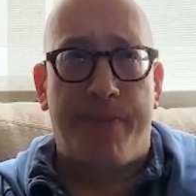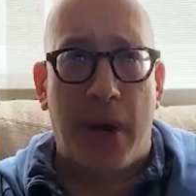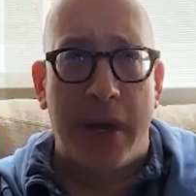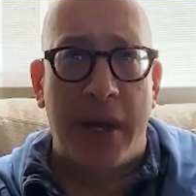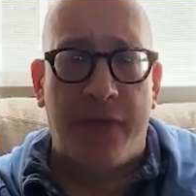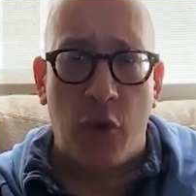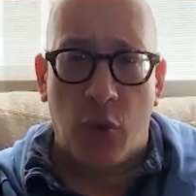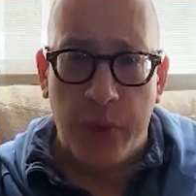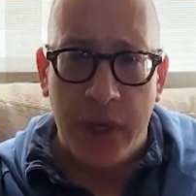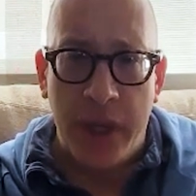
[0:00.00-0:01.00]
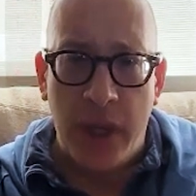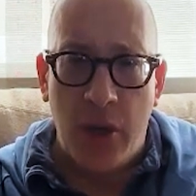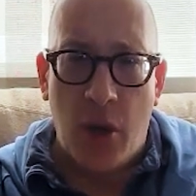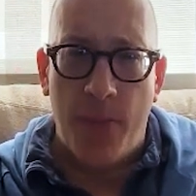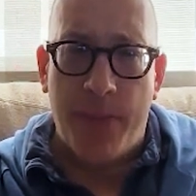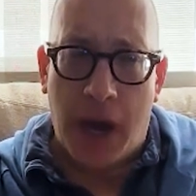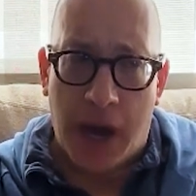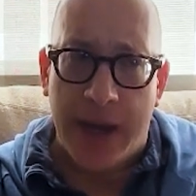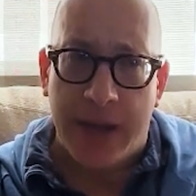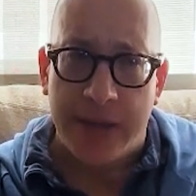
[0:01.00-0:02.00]
But if you're really
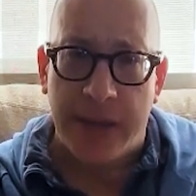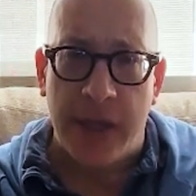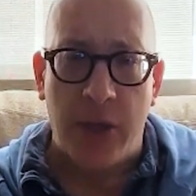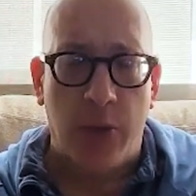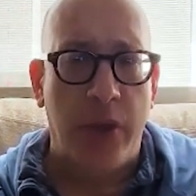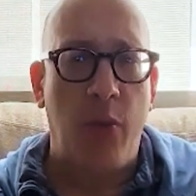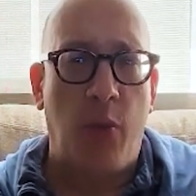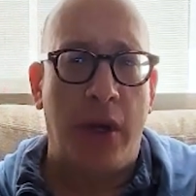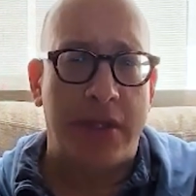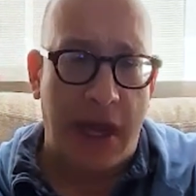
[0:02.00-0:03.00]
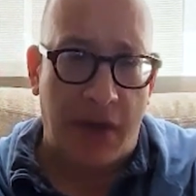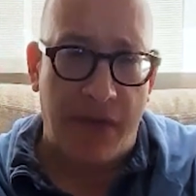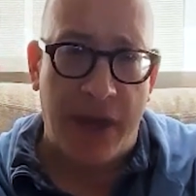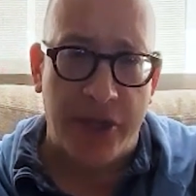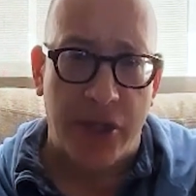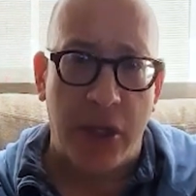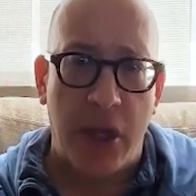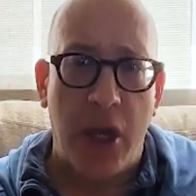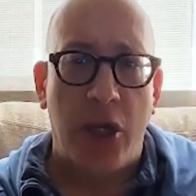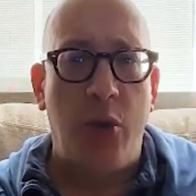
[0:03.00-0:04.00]
pious and you really want salvation,
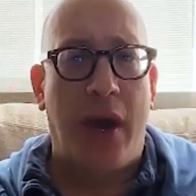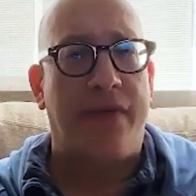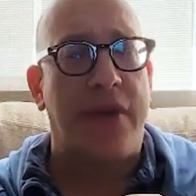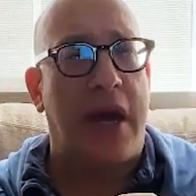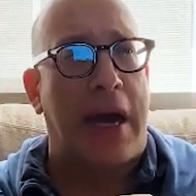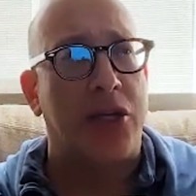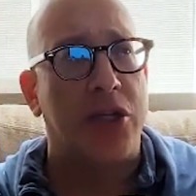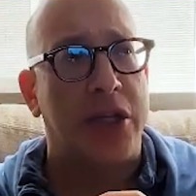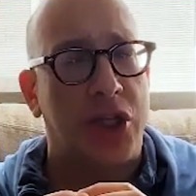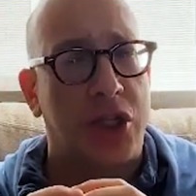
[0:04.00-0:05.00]
you have to actually